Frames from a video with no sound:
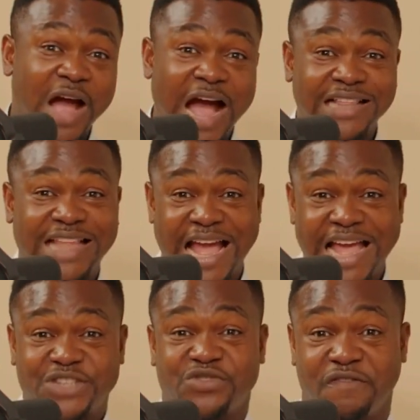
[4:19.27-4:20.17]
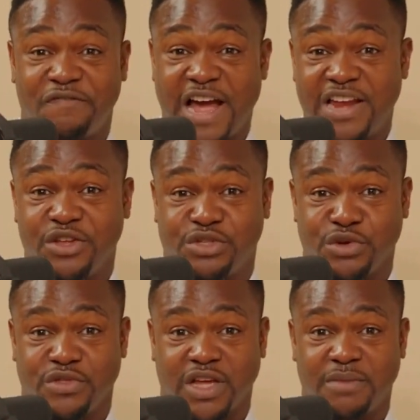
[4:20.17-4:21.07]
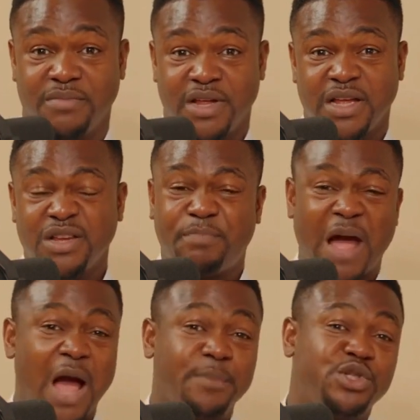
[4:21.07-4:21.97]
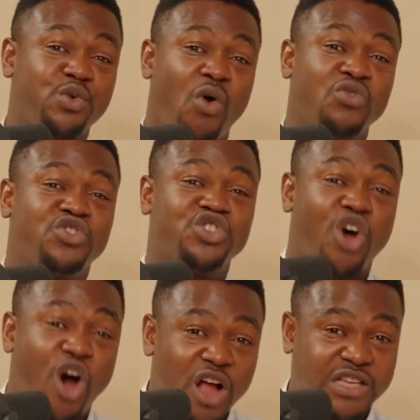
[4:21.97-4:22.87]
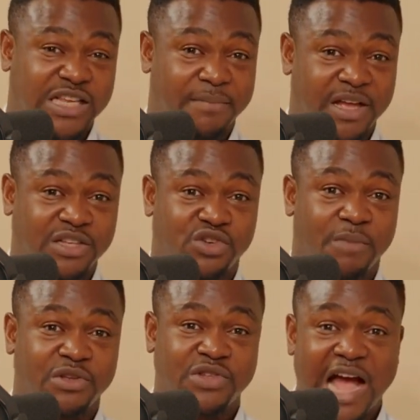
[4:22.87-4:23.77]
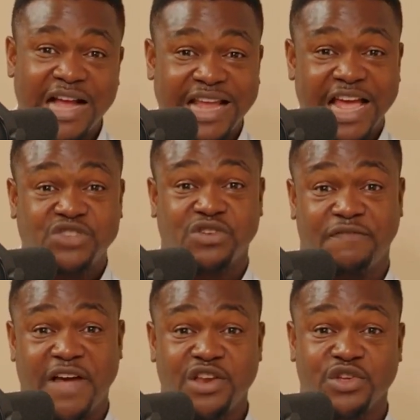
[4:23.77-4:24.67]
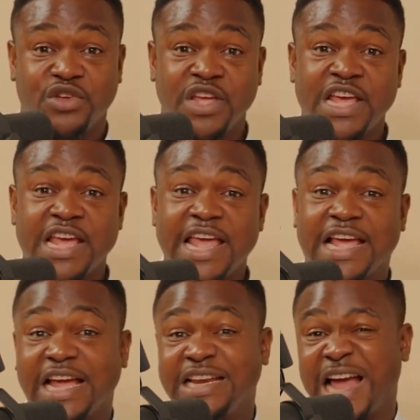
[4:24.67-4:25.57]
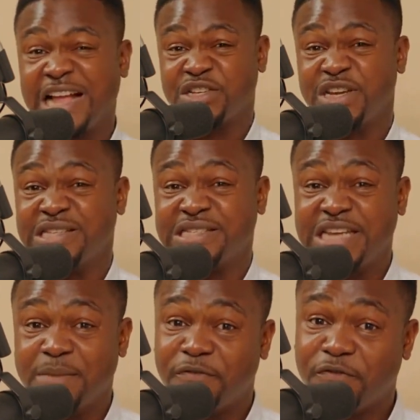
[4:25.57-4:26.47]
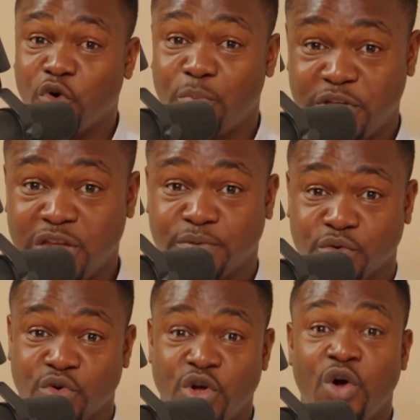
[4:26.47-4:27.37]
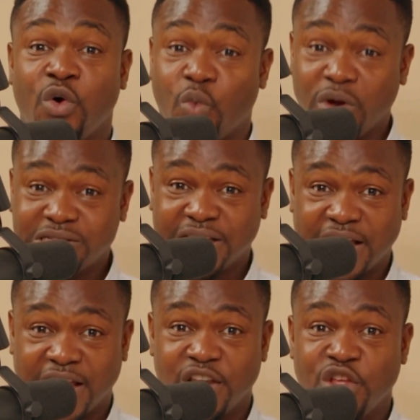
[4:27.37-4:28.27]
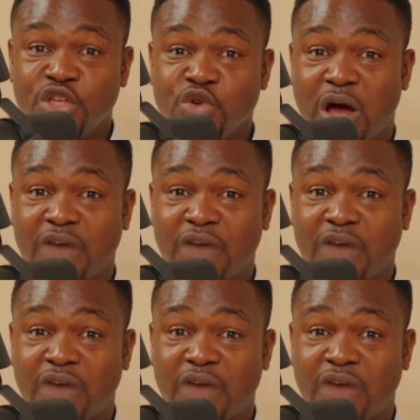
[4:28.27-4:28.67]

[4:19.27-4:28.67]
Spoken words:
add that extra value to them, perhaps you won't charge them extra, but to add that extra value, it can actually sleep 4 people. Once again, you have